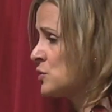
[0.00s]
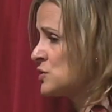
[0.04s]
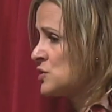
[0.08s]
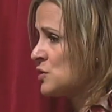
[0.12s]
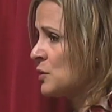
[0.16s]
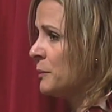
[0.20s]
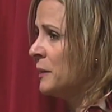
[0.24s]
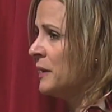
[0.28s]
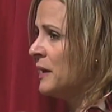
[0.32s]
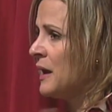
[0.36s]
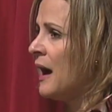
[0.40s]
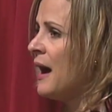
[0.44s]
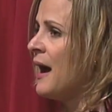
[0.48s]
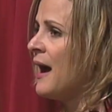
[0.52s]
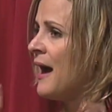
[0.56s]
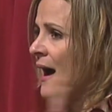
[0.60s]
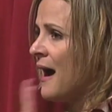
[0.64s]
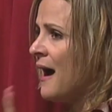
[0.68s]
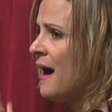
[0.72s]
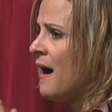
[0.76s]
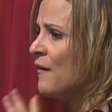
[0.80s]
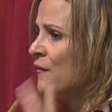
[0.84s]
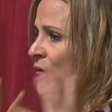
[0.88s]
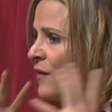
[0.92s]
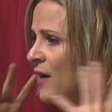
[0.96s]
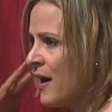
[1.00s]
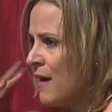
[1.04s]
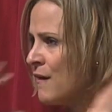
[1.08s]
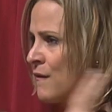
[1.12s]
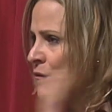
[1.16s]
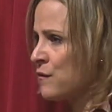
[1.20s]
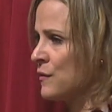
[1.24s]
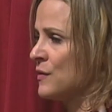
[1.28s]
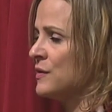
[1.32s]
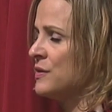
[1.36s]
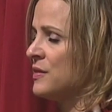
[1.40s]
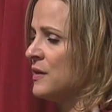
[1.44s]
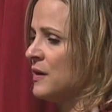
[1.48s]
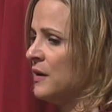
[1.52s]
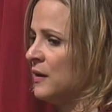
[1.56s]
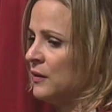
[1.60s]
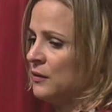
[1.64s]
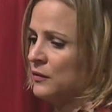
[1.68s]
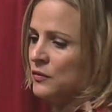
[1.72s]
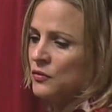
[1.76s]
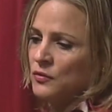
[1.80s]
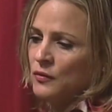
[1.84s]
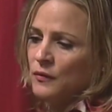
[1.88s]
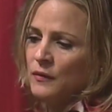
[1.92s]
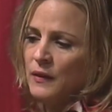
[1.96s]
So, I mean, I have everything,
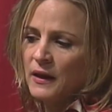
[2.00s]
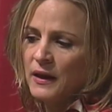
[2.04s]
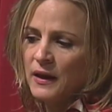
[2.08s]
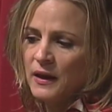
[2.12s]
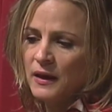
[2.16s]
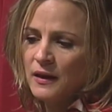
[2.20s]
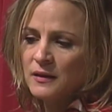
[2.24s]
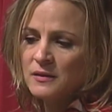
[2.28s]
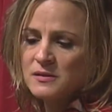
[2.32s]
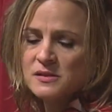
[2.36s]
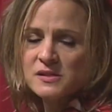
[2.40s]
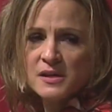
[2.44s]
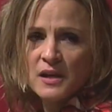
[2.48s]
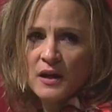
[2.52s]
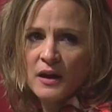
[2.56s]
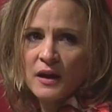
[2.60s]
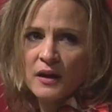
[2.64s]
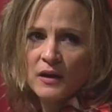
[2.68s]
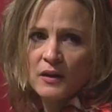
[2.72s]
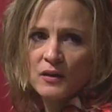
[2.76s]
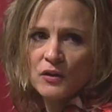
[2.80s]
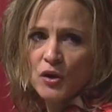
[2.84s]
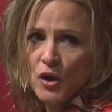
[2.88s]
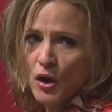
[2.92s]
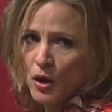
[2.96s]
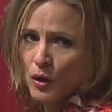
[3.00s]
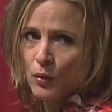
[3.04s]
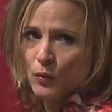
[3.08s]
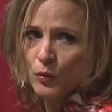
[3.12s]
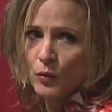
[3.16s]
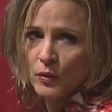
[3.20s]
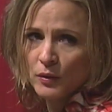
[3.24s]
so they can't say no.